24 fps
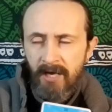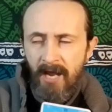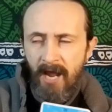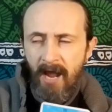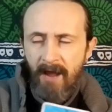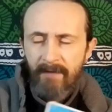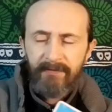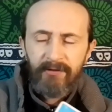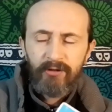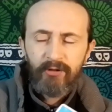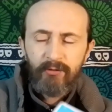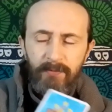
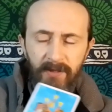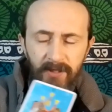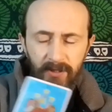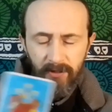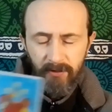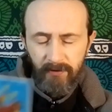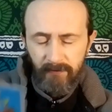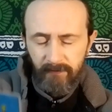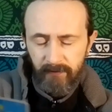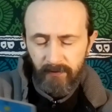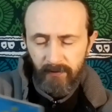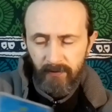having to be
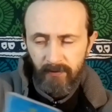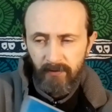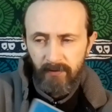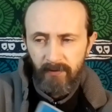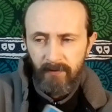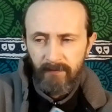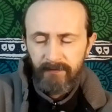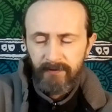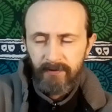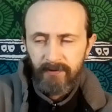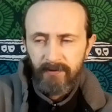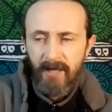careful
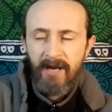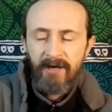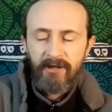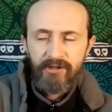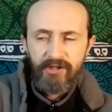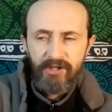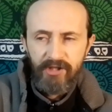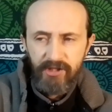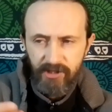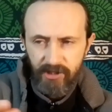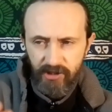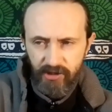of the
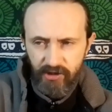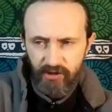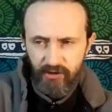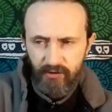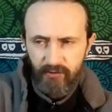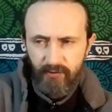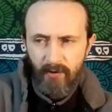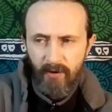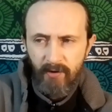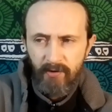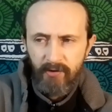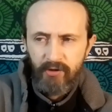energies that
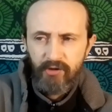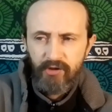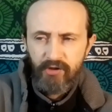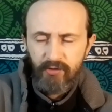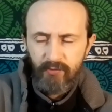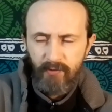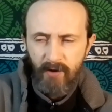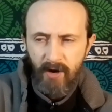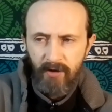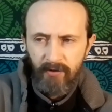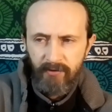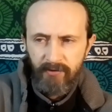you're, you
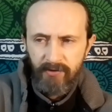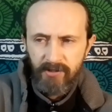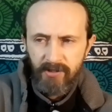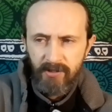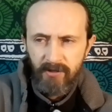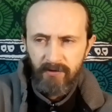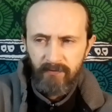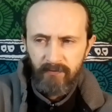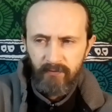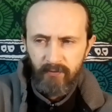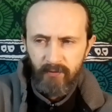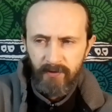surround
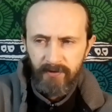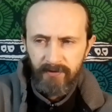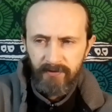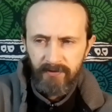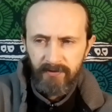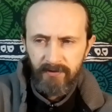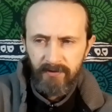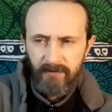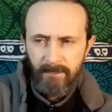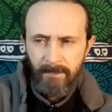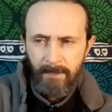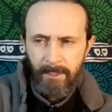yourself
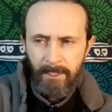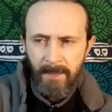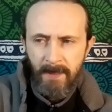with.